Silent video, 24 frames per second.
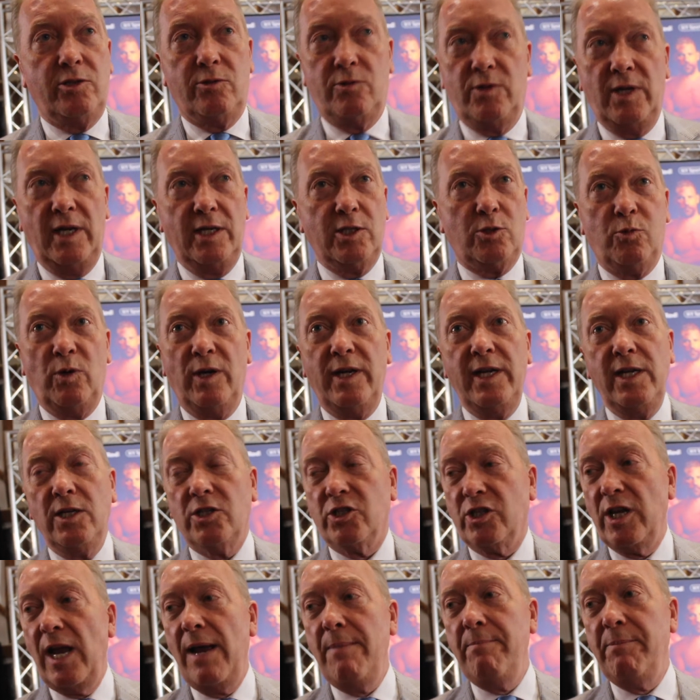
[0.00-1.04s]
That's what it
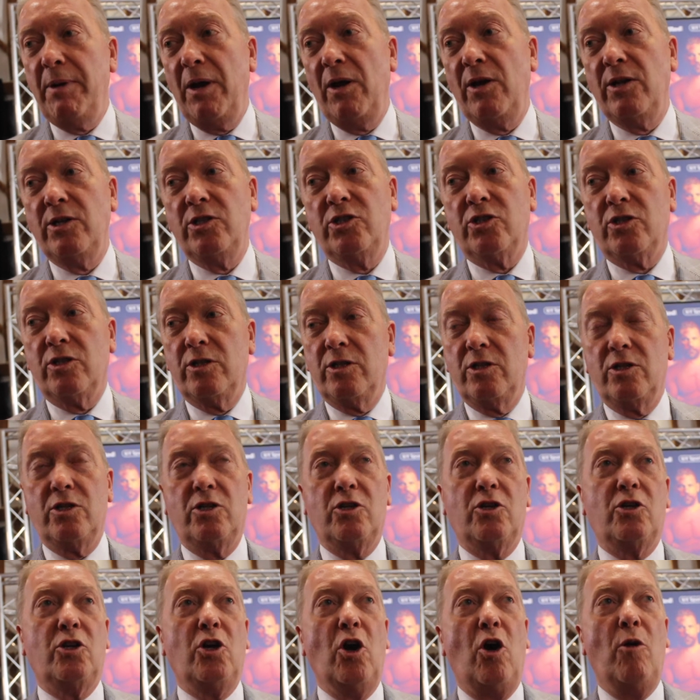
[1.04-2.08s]
is. Sam Bowen's
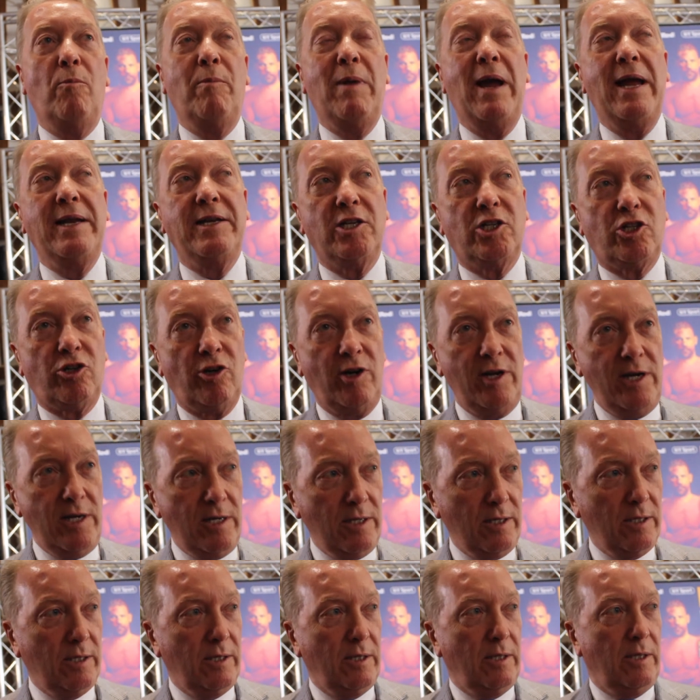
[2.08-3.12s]
got a mandatory.
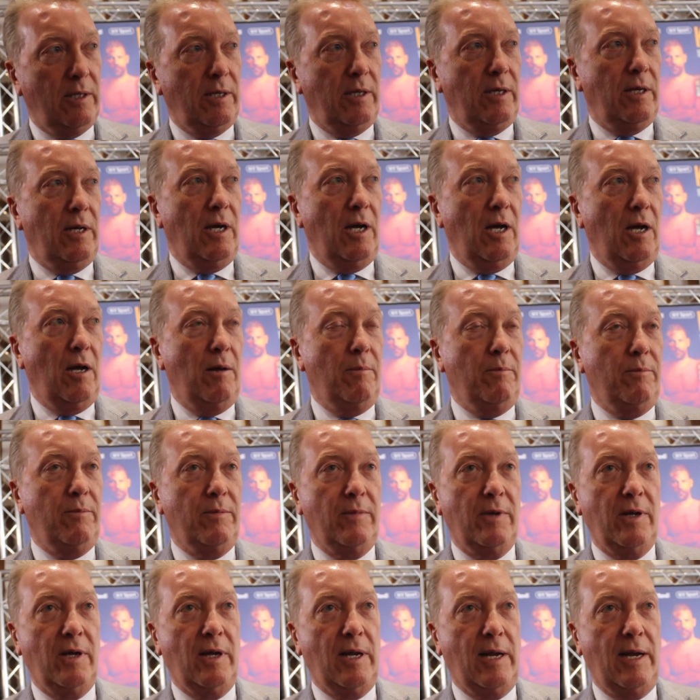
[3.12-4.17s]

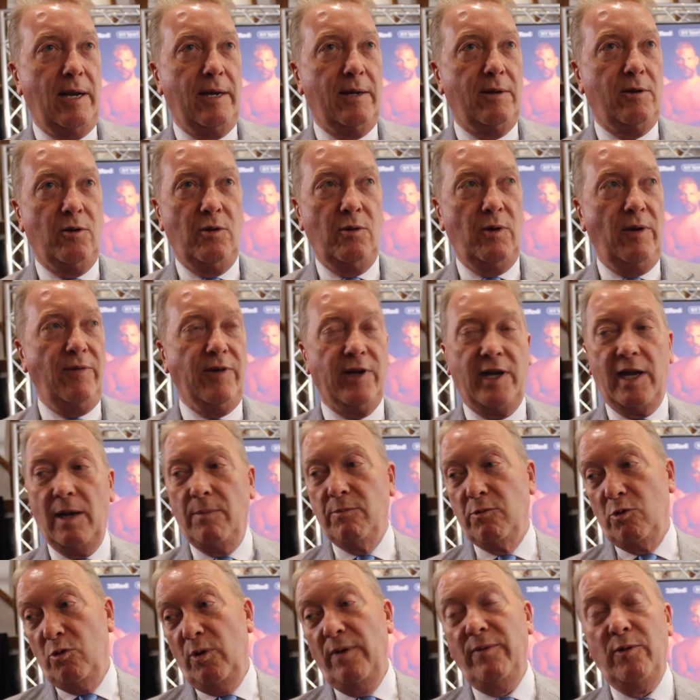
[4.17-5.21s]
And
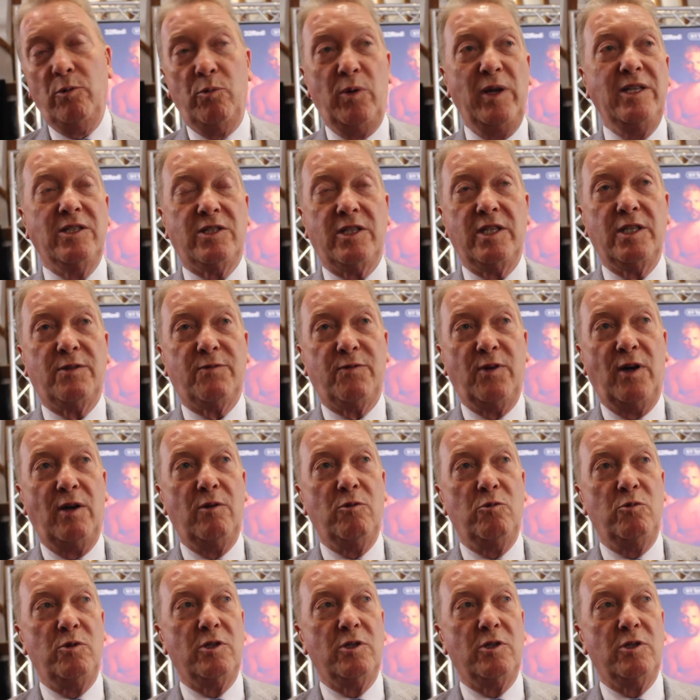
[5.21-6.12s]
whoever wins this fight with